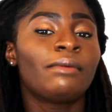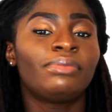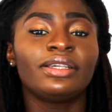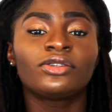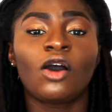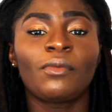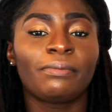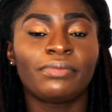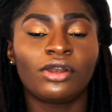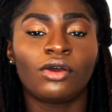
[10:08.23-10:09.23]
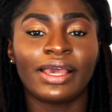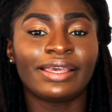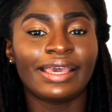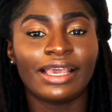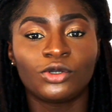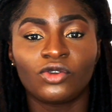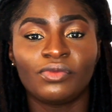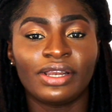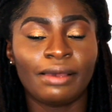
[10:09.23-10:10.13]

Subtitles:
Please comment below, engage with me,